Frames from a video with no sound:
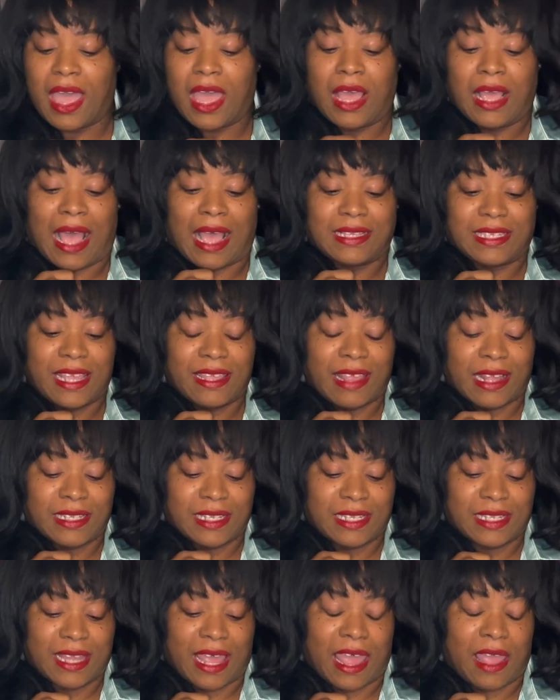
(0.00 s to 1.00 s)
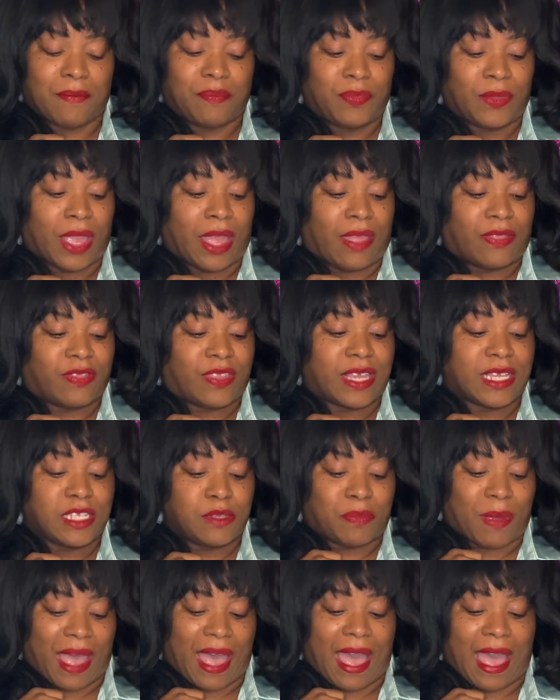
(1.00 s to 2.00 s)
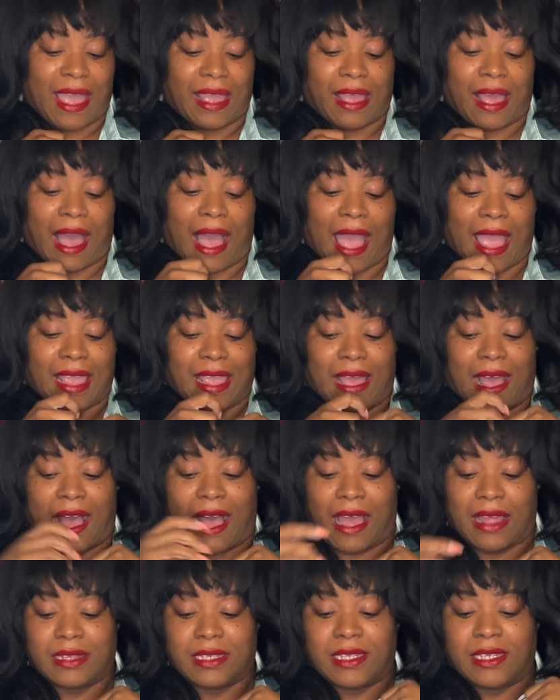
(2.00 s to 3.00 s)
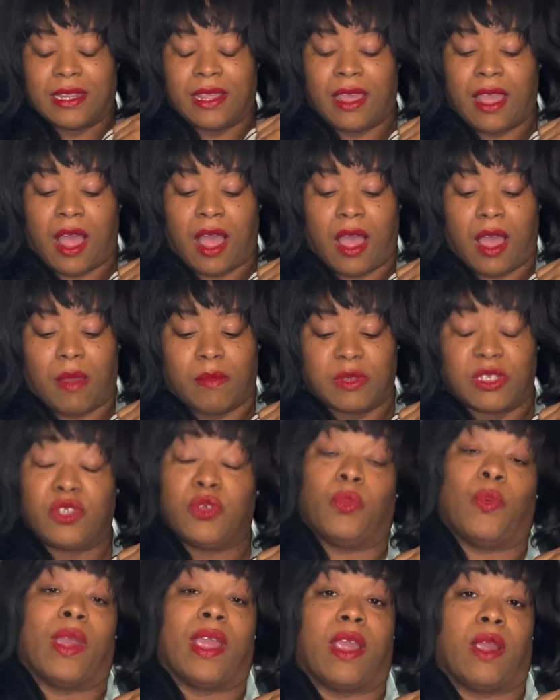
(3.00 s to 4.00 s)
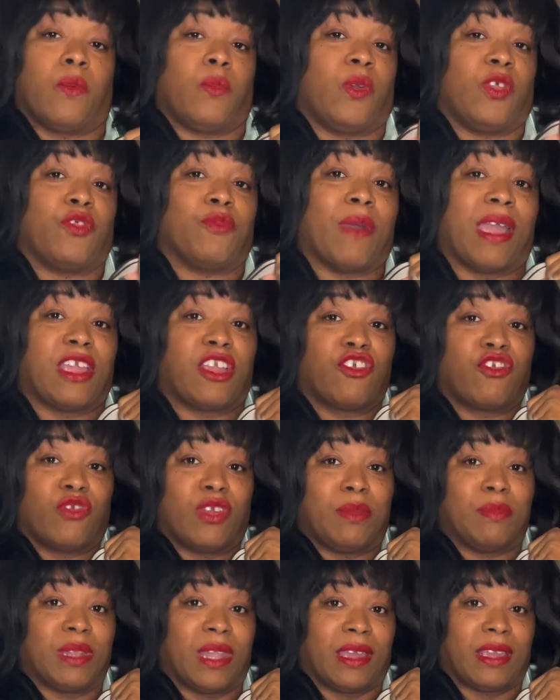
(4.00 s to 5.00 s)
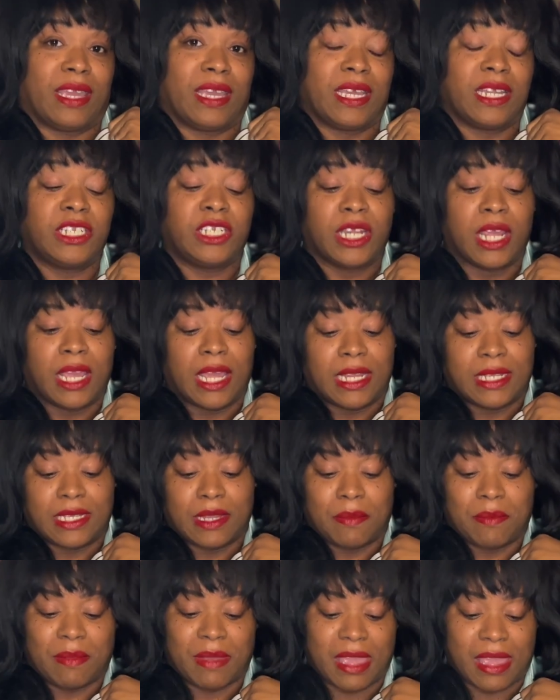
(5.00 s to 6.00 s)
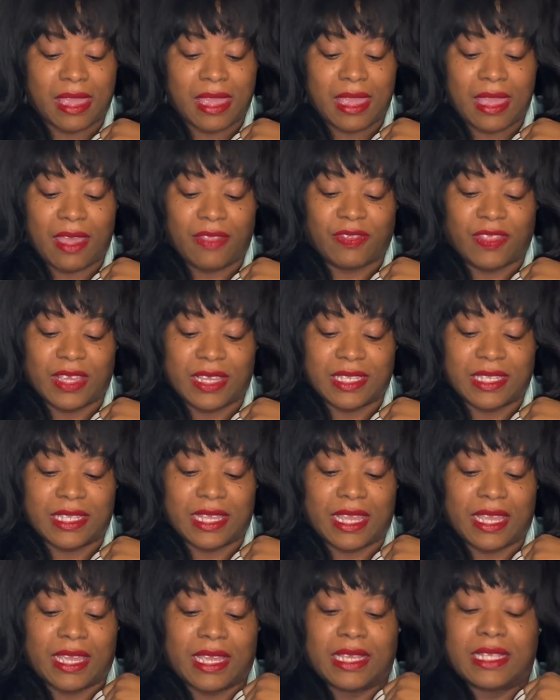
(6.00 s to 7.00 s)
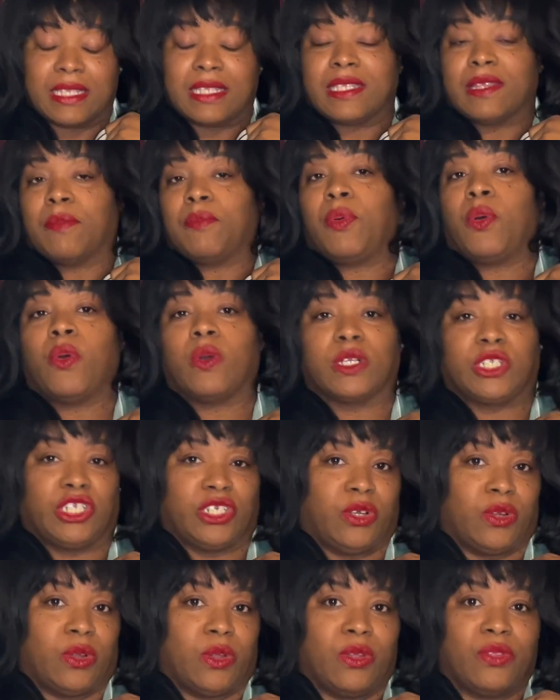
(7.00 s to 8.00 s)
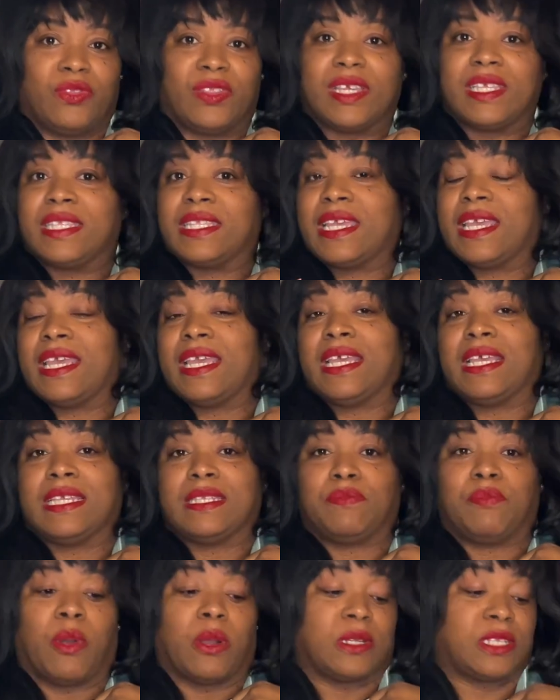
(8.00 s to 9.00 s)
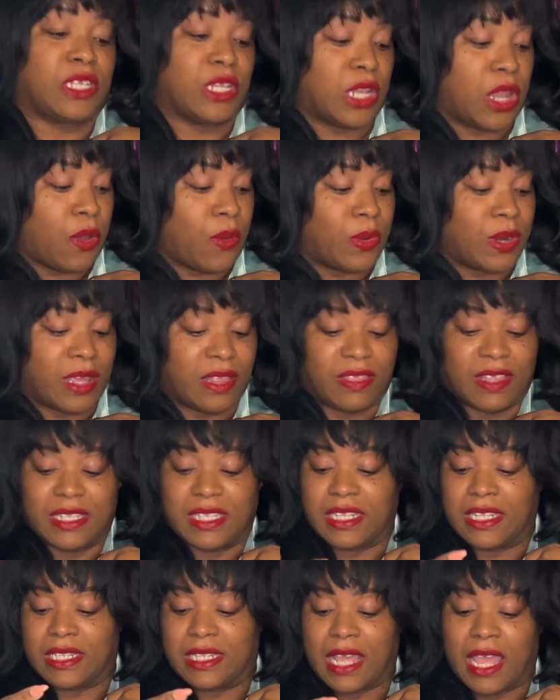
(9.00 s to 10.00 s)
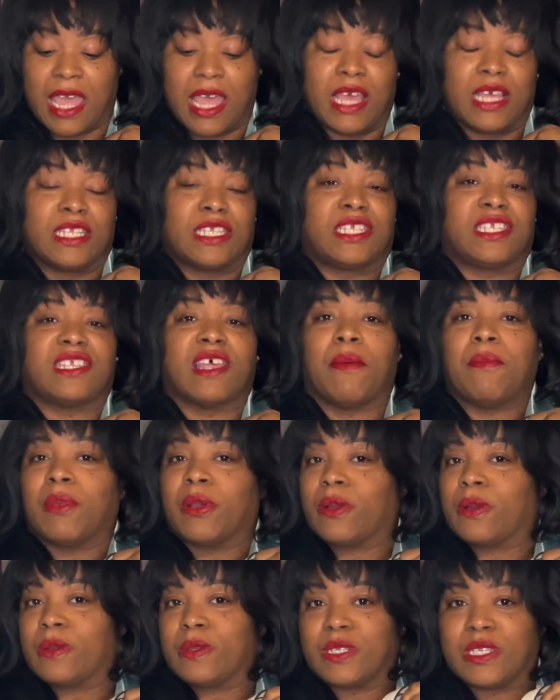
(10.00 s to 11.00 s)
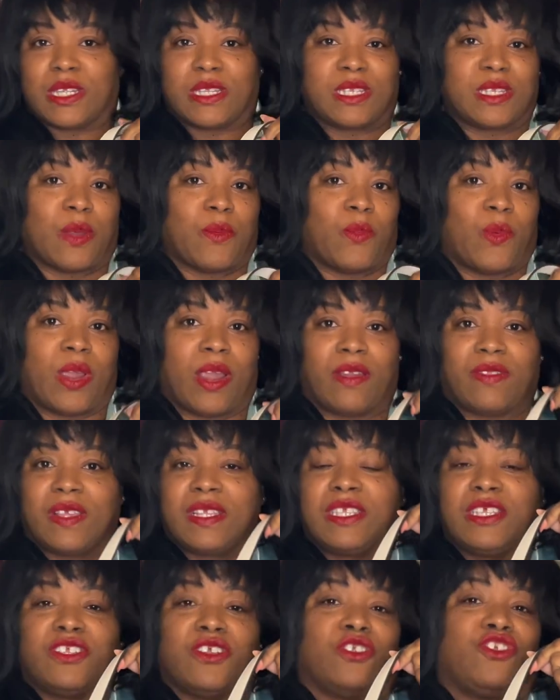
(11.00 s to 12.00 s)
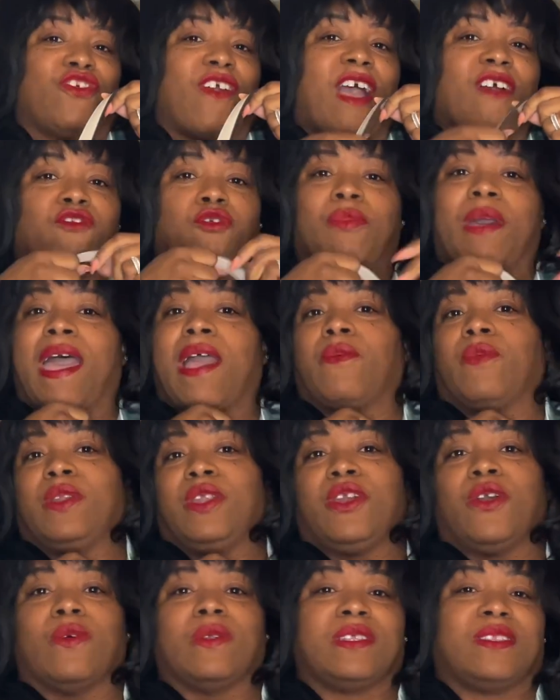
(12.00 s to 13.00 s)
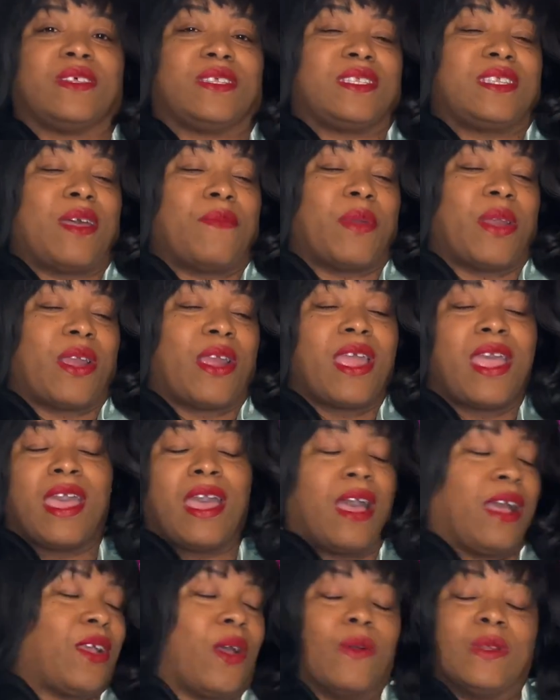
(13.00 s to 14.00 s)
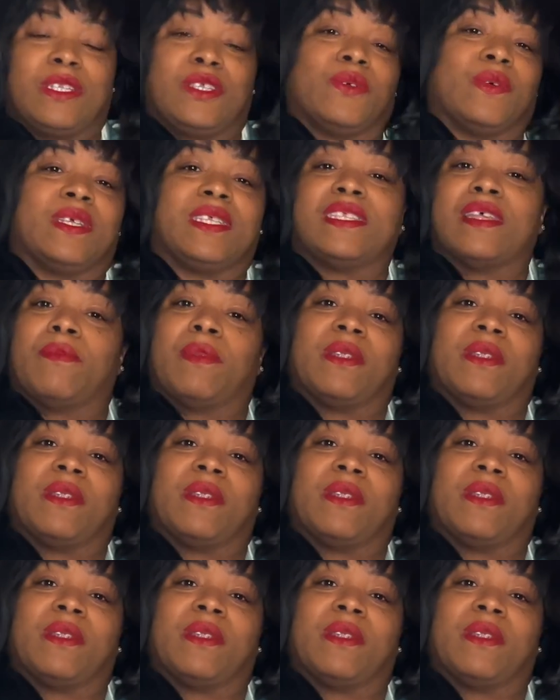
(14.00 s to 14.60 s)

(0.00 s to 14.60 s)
I say that to say, this bag I got to wear with my cream luggage. To me, this is Portugal. This is Barcelona. This is summers somewhere. This is your travel bag when you go into the summer, going to a summer